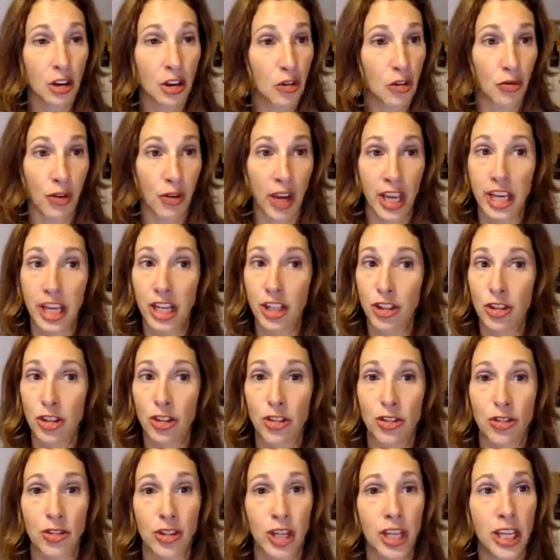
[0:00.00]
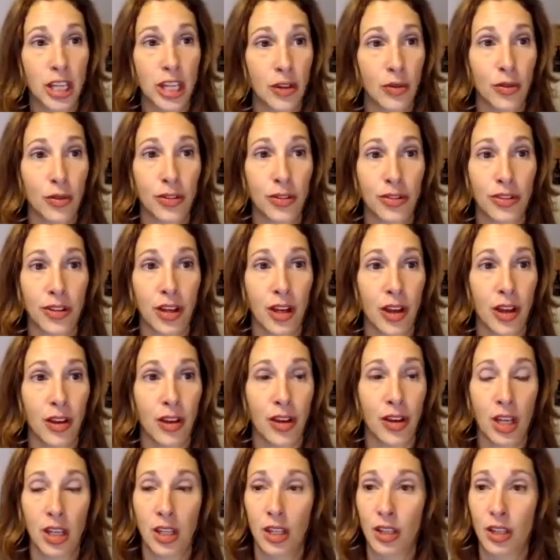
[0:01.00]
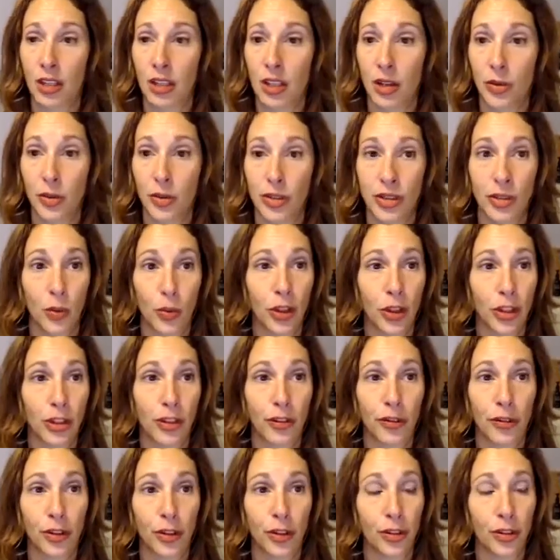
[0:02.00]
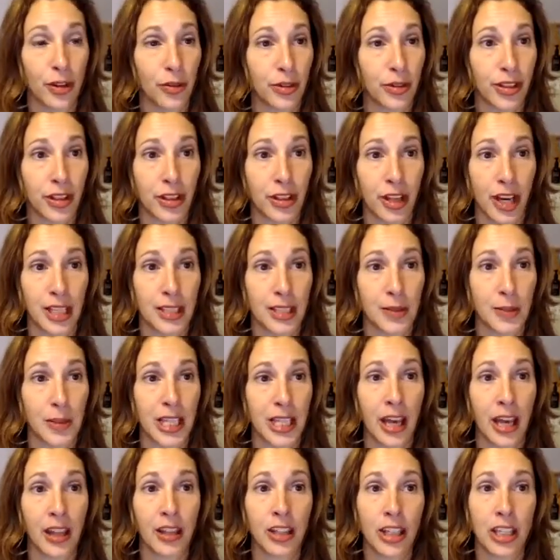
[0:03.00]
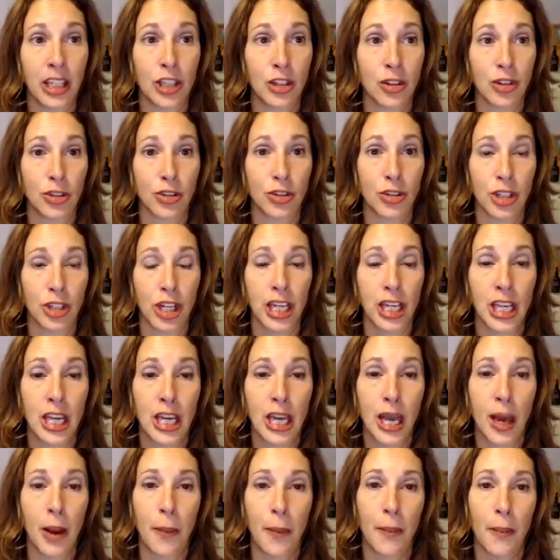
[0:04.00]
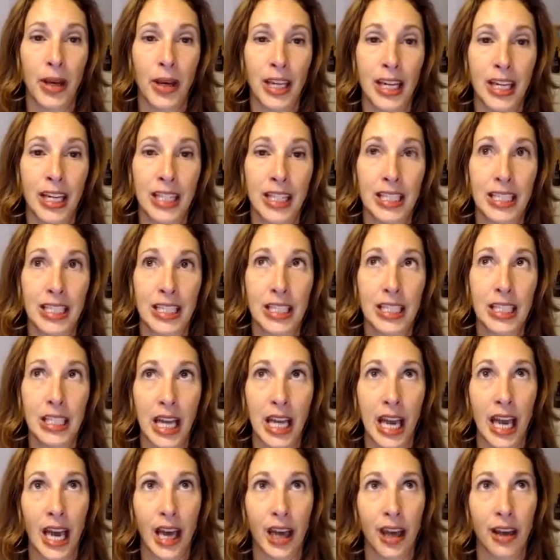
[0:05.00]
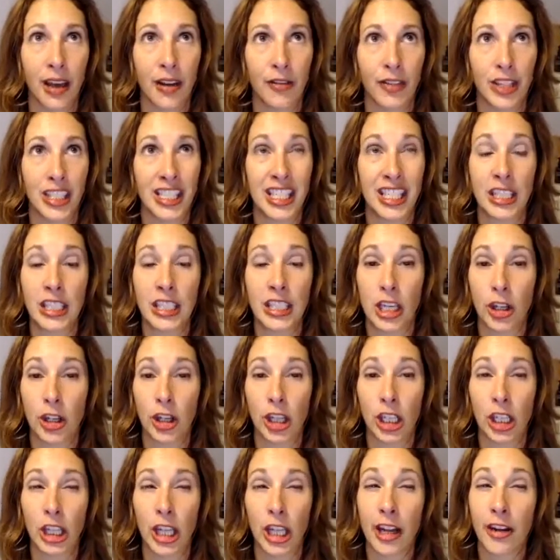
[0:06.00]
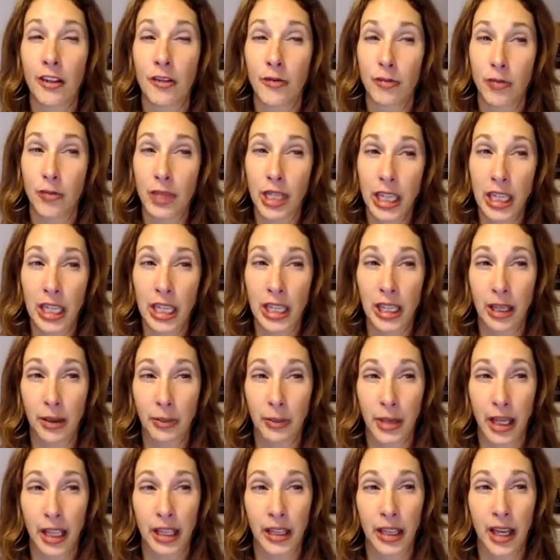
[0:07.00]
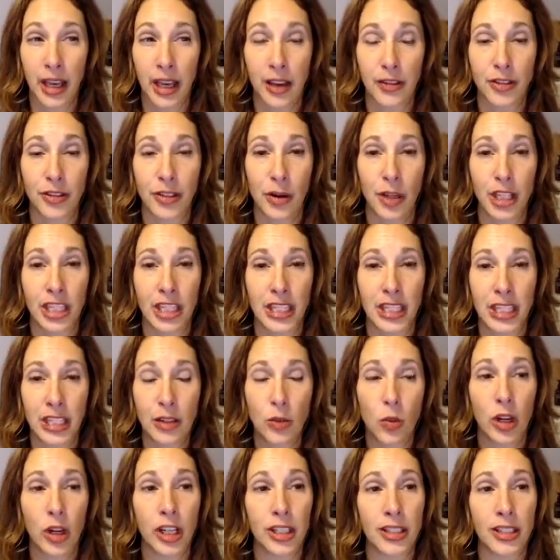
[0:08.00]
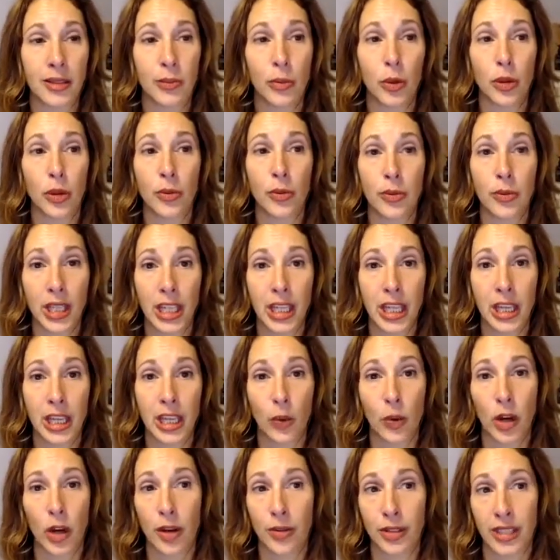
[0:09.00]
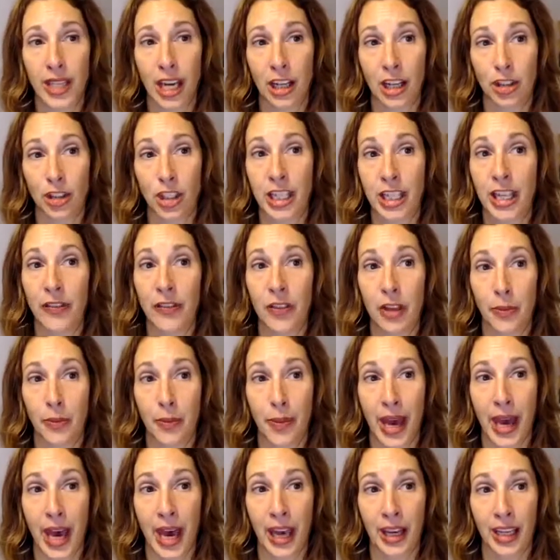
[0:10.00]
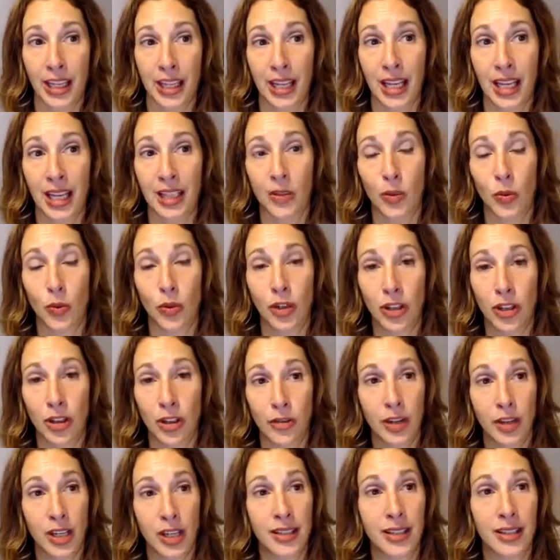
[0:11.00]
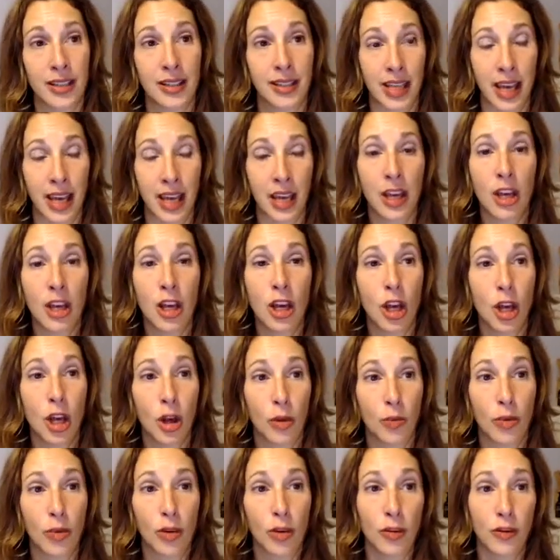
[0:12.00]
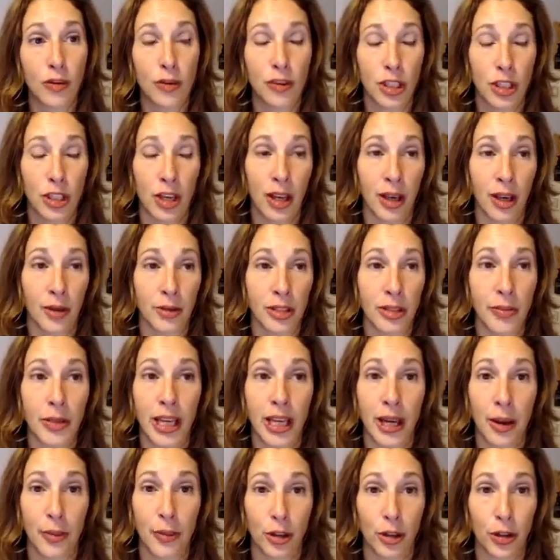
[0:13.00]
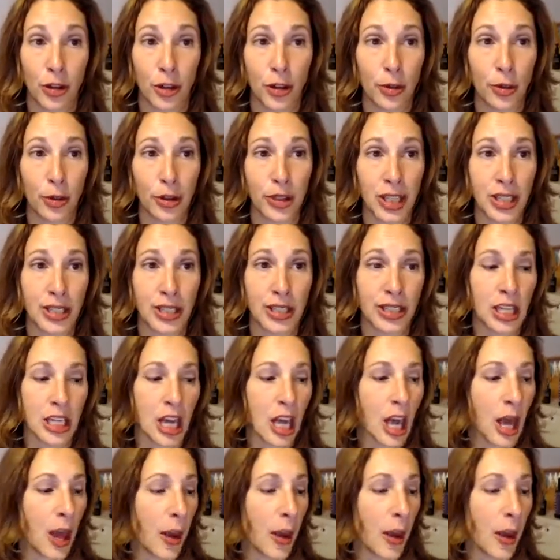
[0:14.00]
Great industry. It was a wonderful, I was in the hospitality industry, but it didn't carry a lot of meaning in my life. So I did want some more meaning where I was actually giving back. And that's one of the reasons I moved to become an herbalist.